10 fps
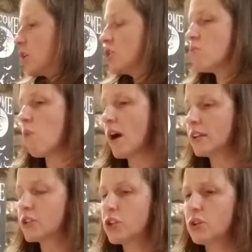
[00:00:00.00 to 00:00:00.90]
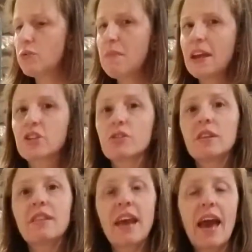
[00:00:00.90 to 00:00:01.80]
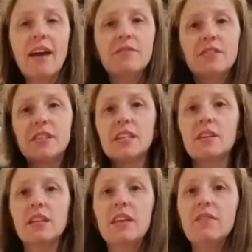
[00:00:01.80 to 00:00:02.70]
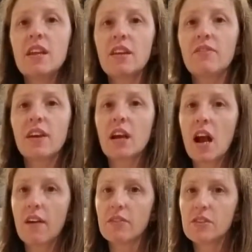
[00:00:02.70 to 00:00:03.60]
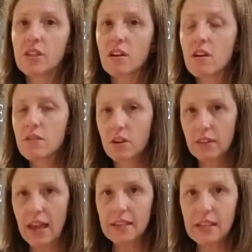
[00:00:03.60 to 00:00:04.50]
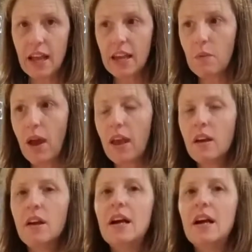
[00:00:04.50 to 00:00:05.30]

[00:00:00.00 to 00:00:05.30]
You want to make sure that they have still, even if it covers their legs in any way,